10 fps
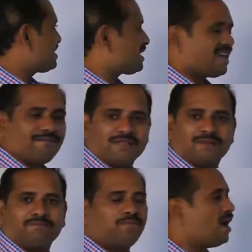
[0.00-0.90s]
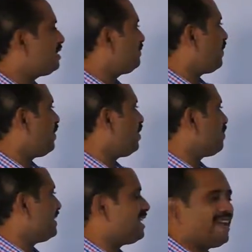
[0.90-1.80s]
same, path followed
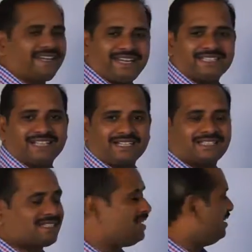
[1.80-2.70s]
by the light is this.